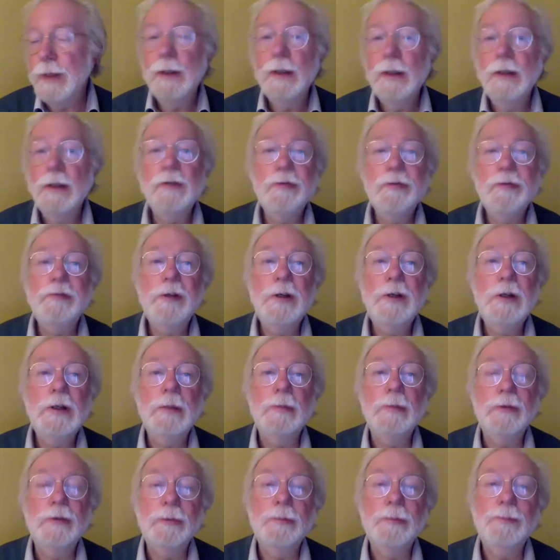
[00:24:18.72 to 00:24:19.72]
It's
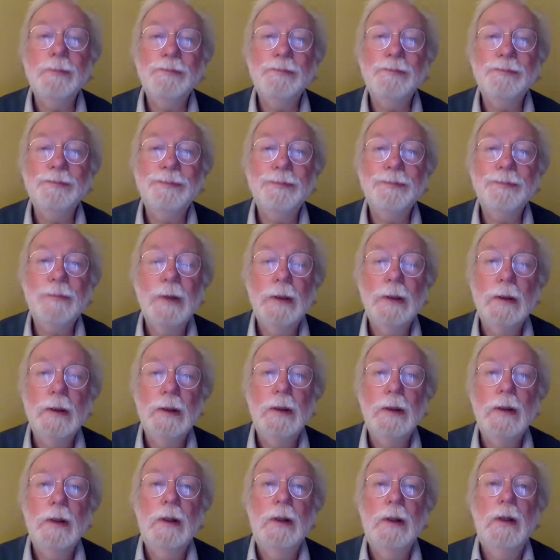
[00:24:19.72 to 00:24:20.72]
firms.
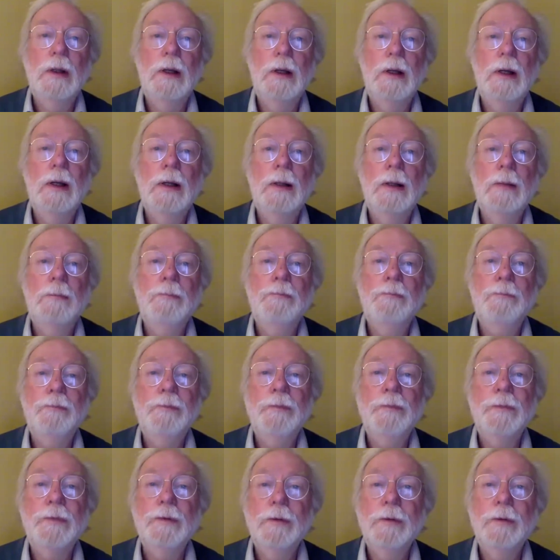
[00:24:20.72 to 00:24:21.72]

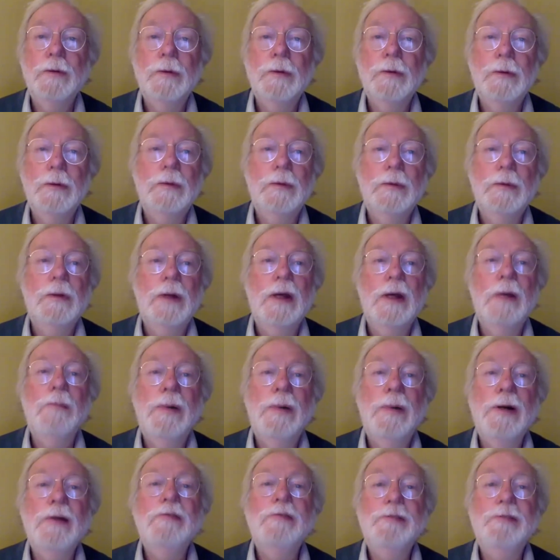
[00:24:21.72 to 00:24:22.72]
And
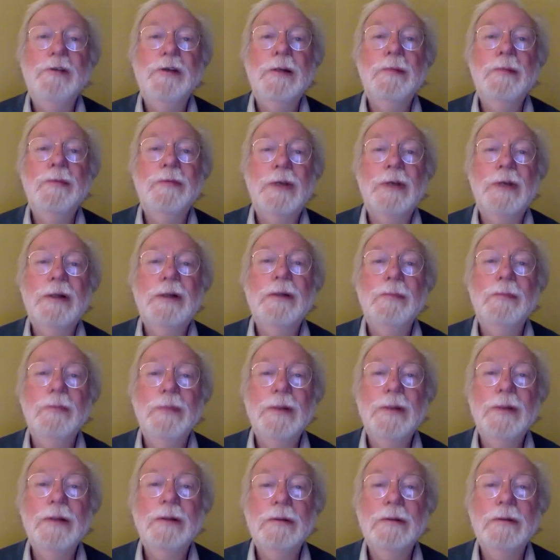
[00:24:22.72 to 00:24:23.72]
by firms, I don't
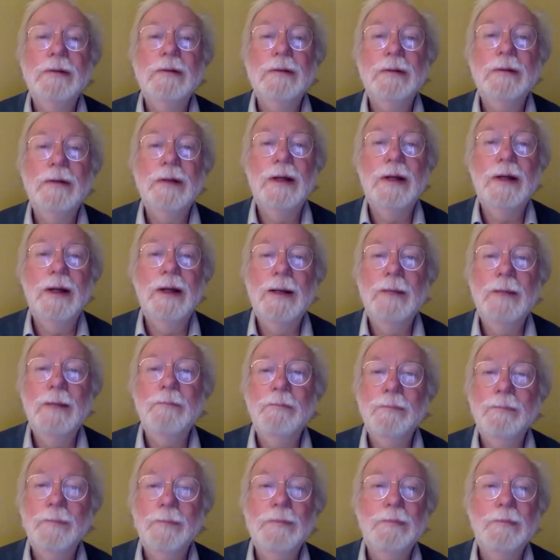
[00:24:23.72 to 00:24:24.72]
mean
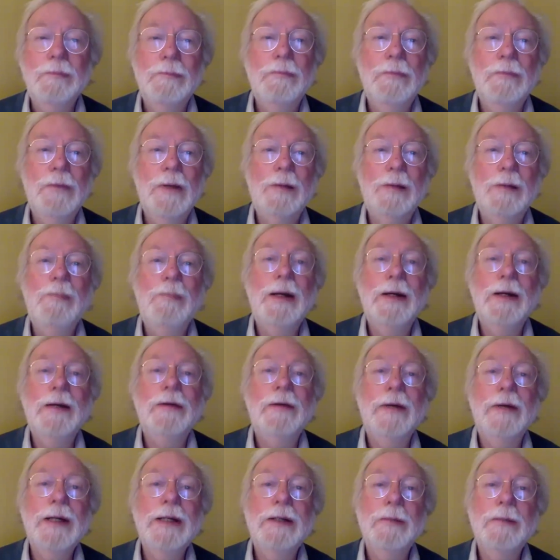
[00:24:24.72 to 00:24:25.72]
a
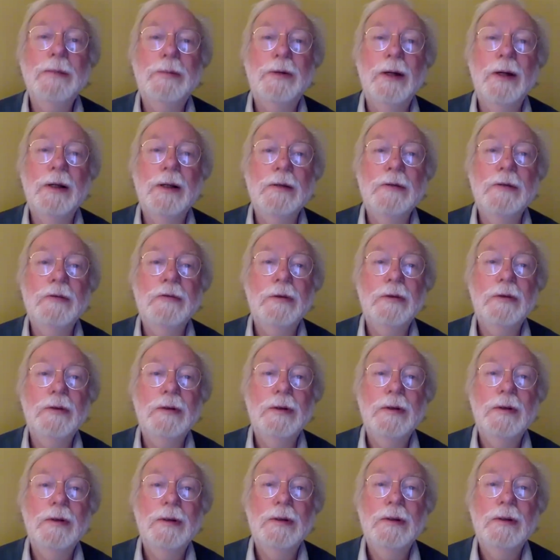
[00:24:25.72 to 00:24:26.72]
micro enterprise.
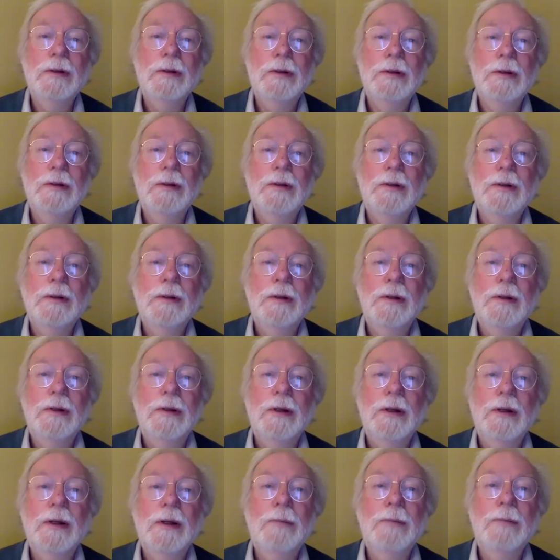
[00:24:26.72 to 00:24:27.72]

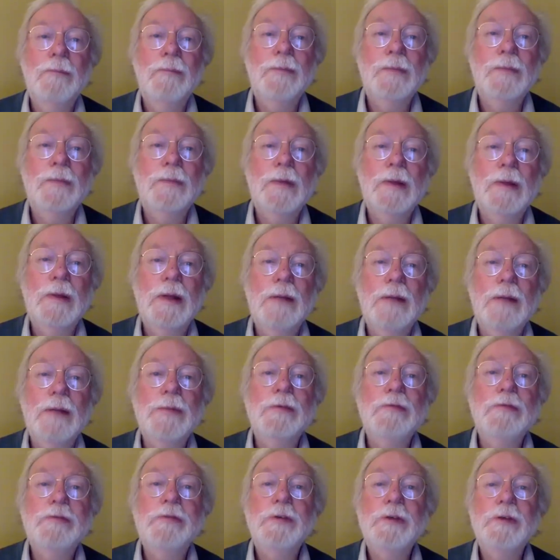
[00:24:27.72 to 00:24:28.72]
I mean
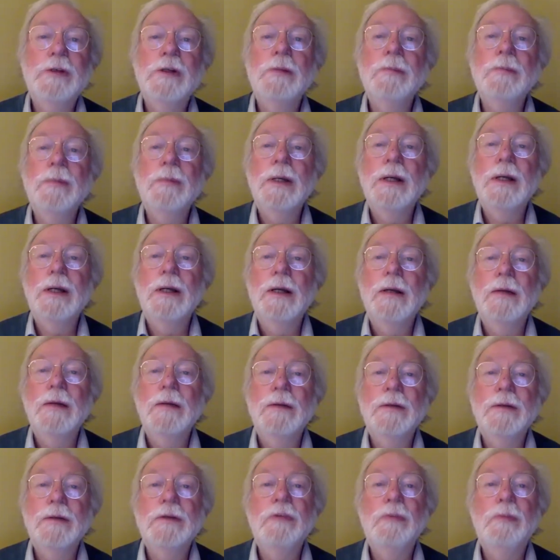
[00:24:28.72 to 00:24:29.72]
a firm
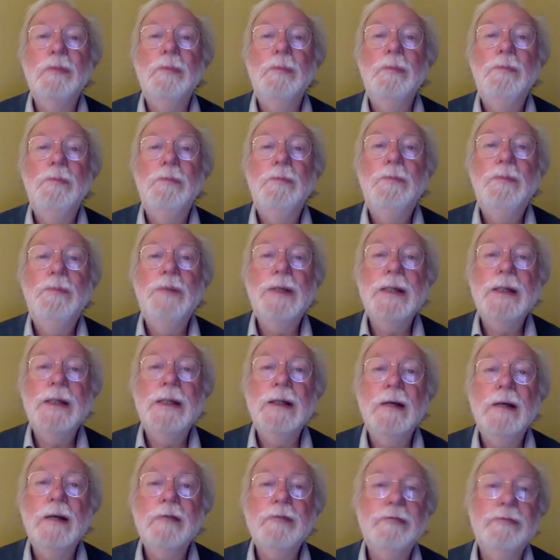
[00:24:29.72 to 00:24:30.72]
that is big
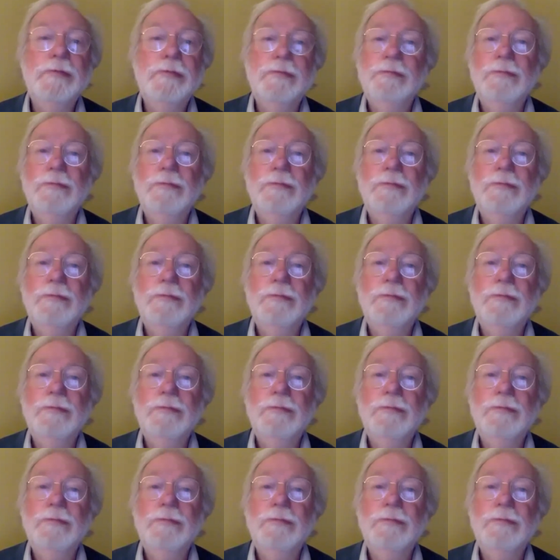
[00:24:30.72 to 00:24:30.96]
enough.